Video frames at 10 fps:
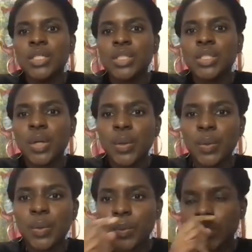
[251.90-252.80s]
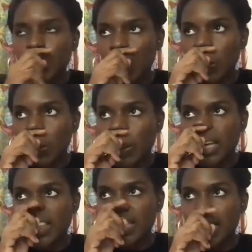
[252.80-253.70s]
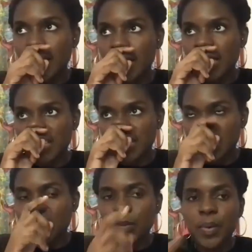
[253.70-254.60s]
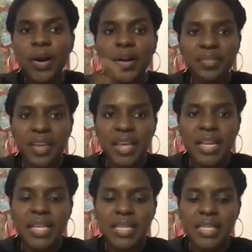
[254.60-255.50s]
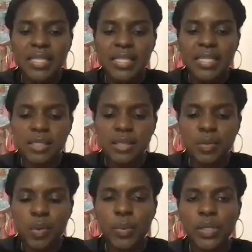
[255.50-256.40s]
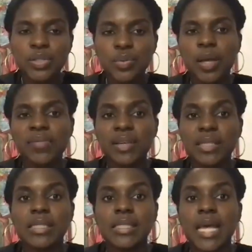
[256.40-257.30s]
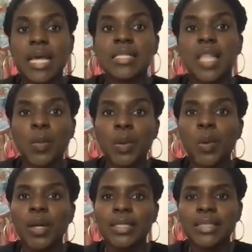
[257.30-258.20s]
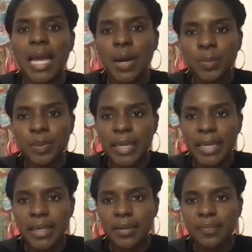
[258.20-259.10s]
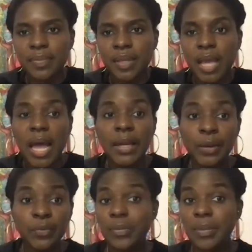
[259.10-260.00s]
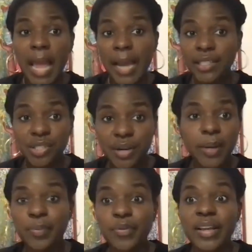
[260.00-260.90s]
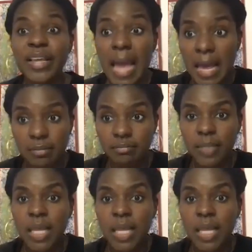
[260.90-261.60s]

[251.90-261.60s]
So I think the other part of it is when we do have a success, then we want to downplay it. I know for me, I straight up forget.